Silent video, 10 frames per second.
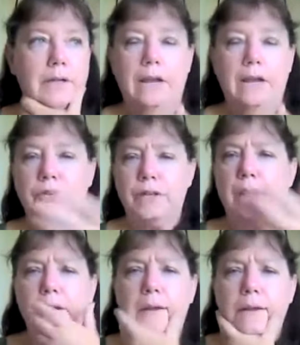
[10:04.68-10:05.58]
actually
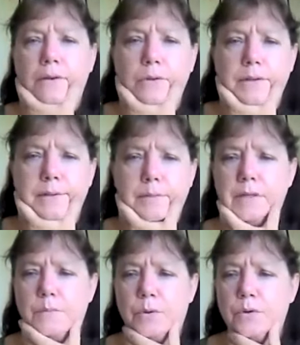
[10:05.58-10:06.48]
I knew
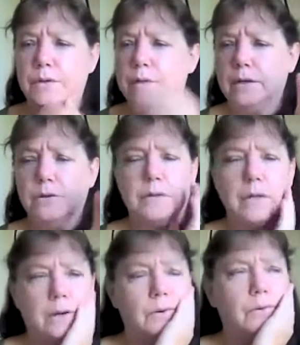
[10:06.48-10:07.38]
this person years
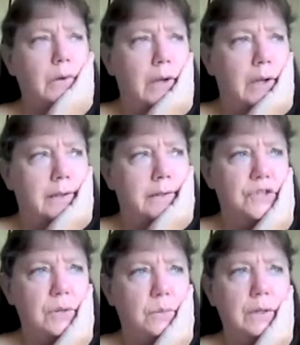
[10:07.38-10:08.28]
ago, and
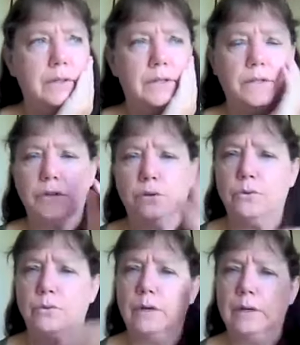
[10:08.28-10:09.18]
she wanted to
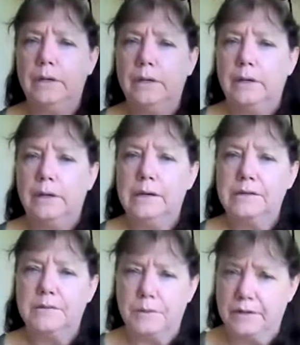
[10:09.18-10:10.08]
do a
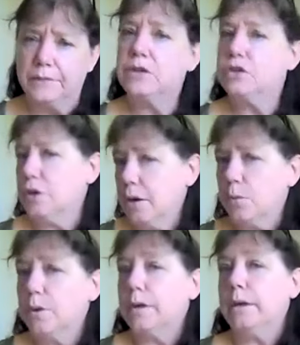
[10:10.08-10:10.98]
specific job
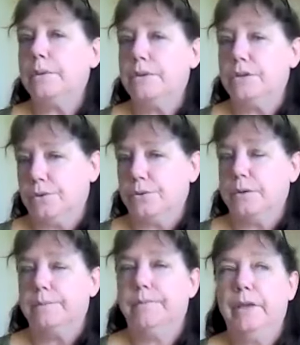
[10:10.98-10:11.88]
working with
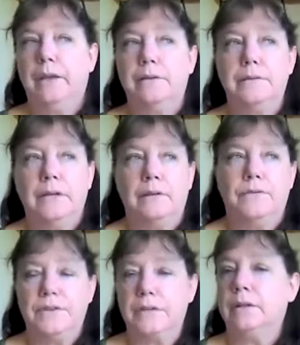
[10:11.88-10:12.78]
children and
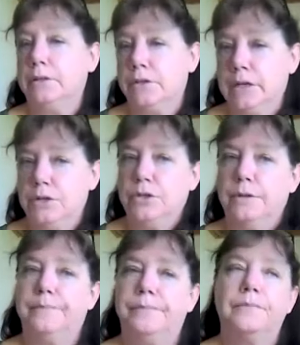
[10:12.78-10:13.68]
physical
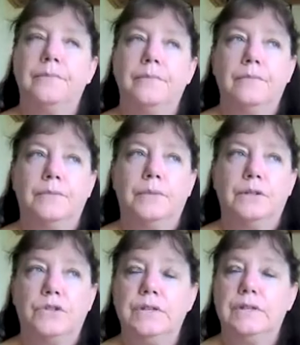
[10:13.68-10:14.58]
education.
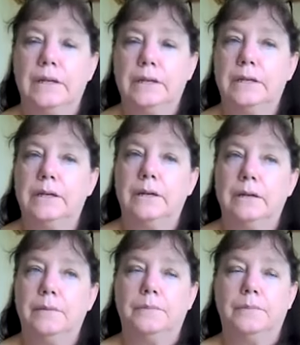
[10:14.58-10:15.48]
But she said,
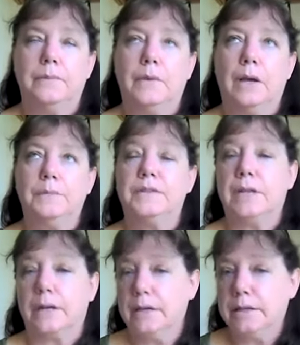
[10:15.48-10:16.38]
I'm
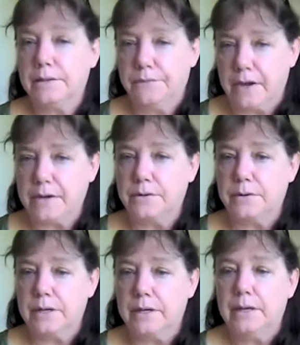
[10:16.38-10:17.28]
stuck in this
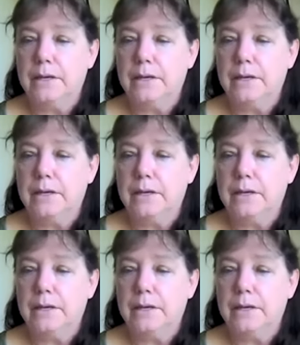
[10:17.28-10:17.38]
factory.